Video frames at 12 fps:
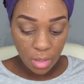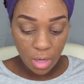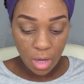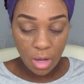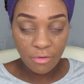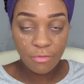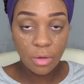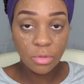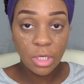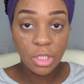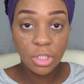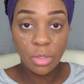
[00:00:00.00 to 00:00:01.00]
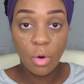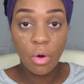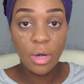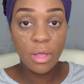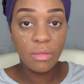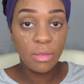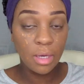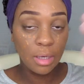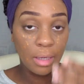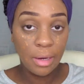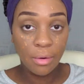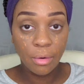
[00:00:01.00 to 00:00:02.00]
foundation on and then
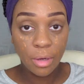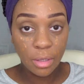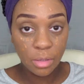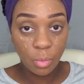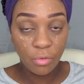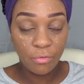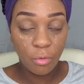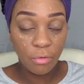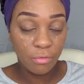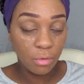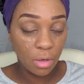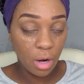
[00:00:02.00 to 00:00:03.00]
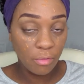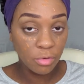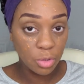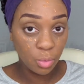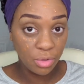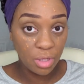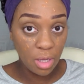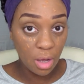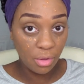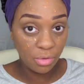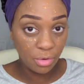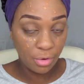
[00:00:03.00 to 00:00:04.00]
layer it for full coverage with the
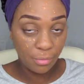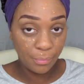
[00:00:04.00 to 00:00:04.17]
other.